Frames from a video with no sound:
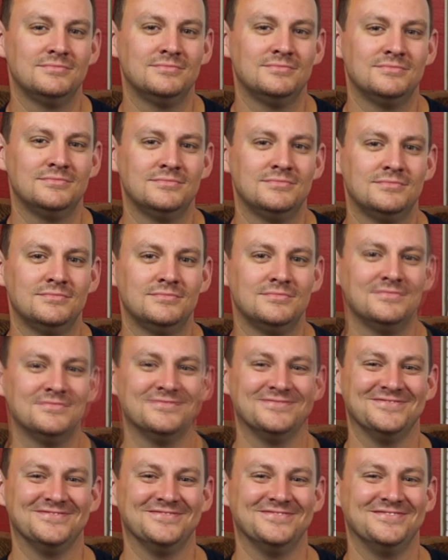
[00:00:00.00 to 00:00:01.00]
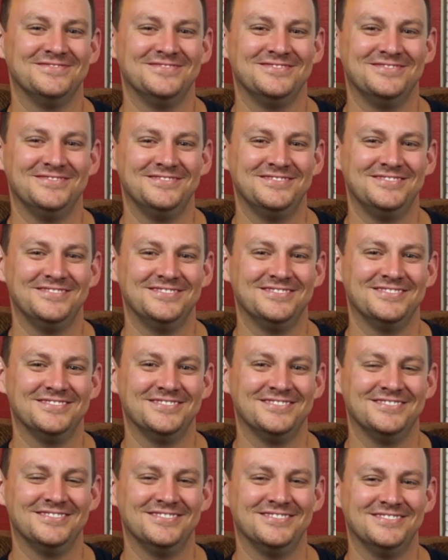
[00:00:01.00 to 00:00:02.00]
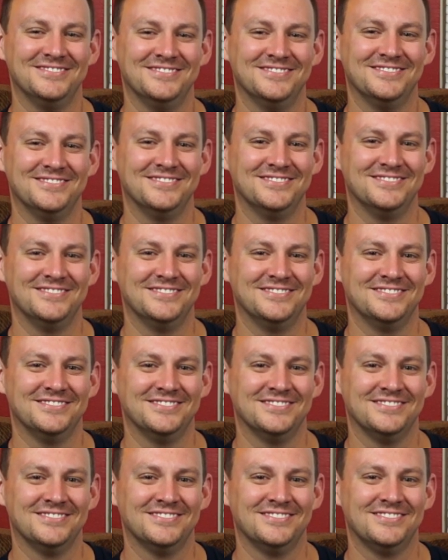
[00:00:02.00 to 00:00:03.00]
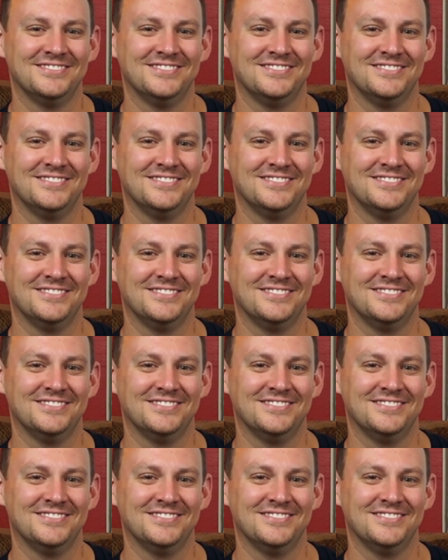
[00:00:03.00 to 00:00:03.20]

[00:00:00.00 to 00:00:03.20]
This person isn't speaking.